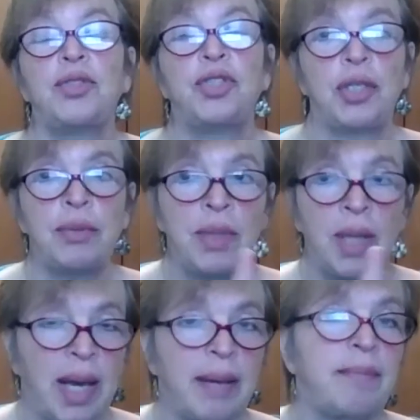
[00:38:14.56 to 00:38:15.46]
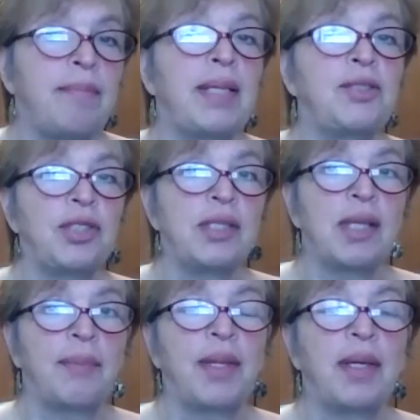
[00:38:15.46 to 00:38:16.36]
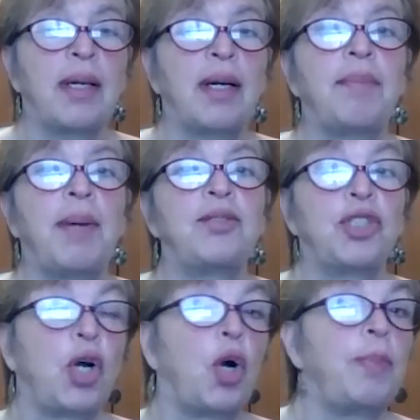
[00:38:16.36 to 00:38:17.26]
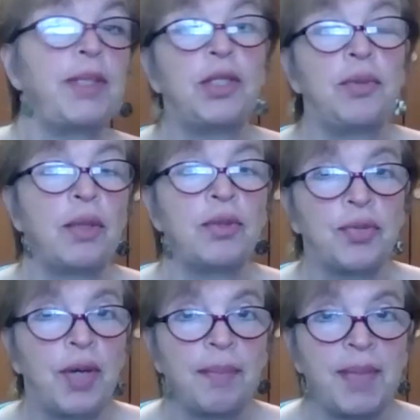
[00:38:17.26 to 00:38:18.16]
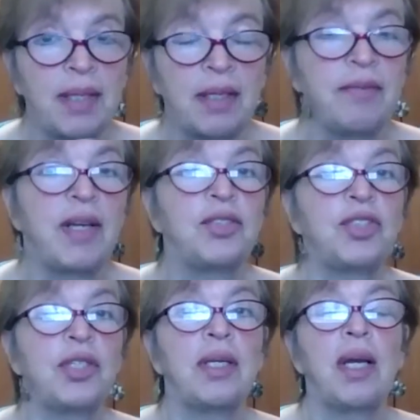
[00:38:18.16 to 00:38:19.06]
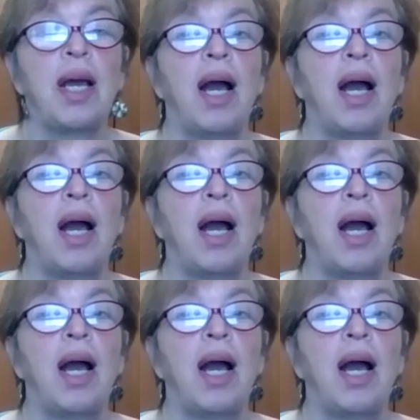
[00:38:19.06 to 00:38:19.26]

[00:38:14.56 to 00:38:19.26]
June mentioned something about Jacoby two no trump, that convention.